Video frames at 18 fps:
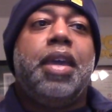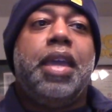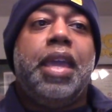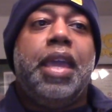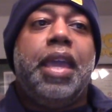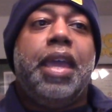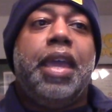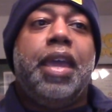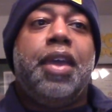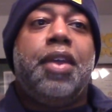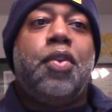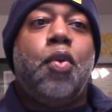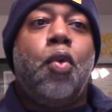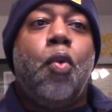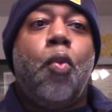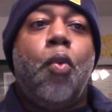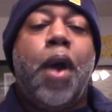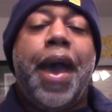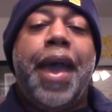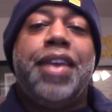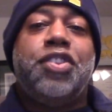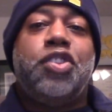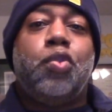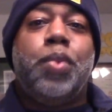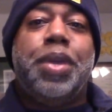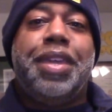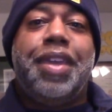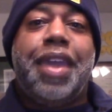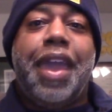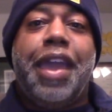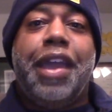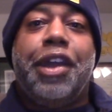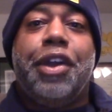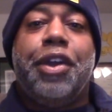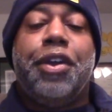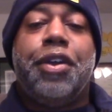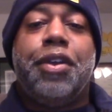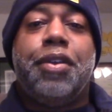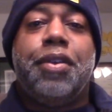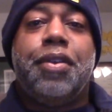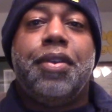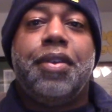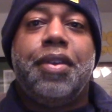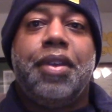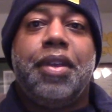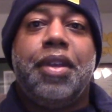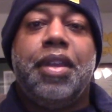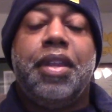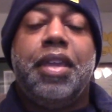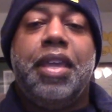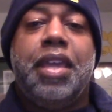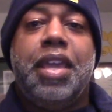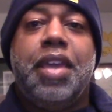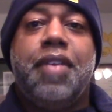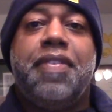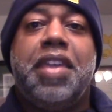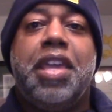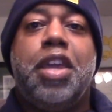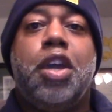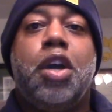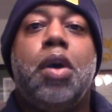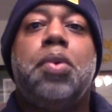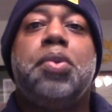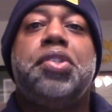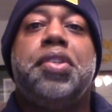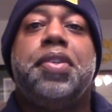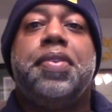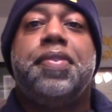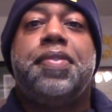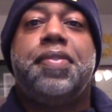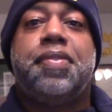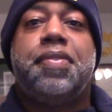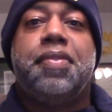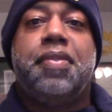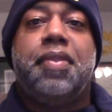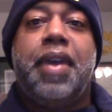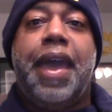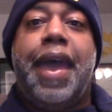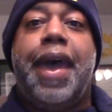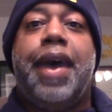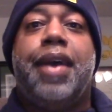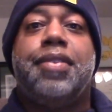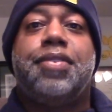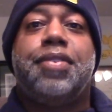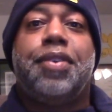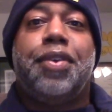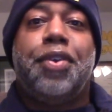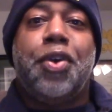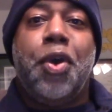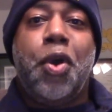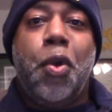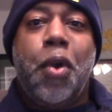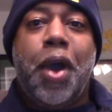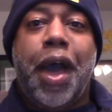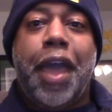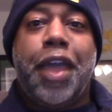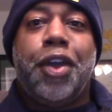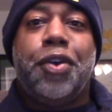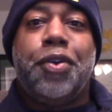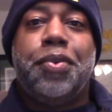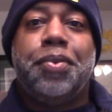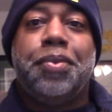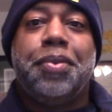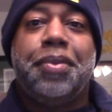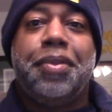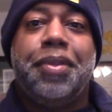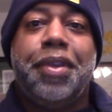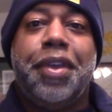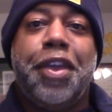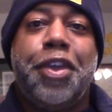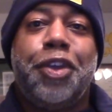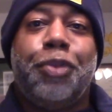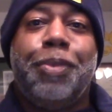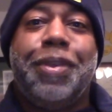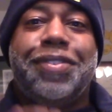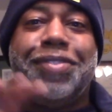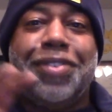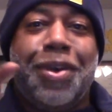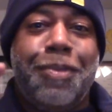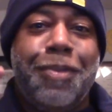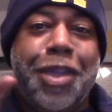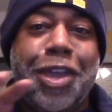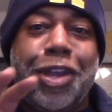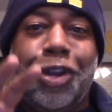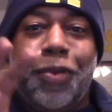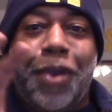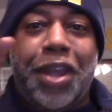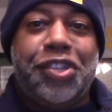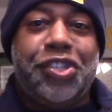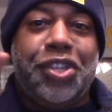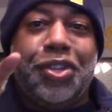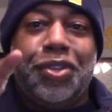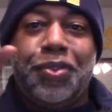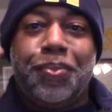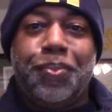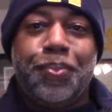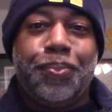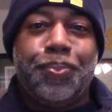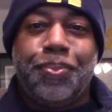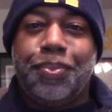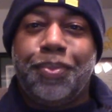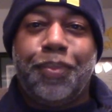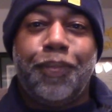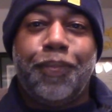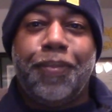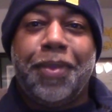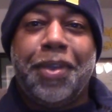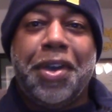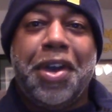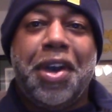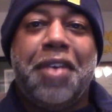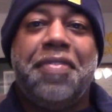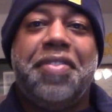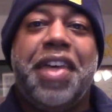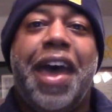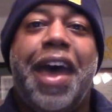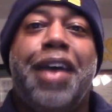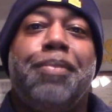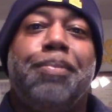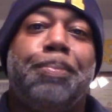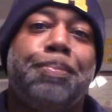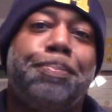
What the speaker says: and why do we care if he coaches at Ohio? It'll be some iteration of that.